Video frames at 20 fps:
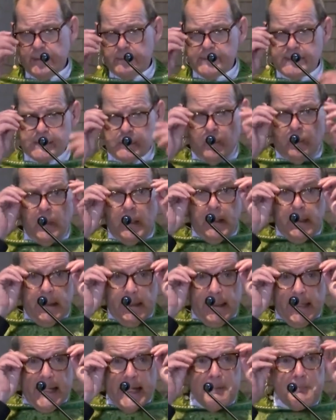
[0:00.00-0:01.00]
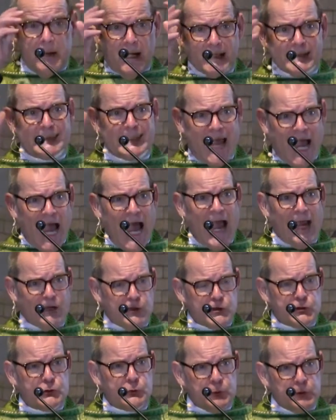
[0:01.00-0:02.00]
him, so he must
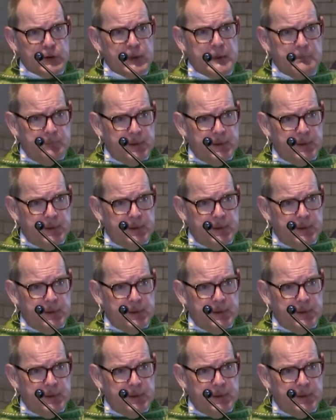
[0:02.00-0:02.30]
actually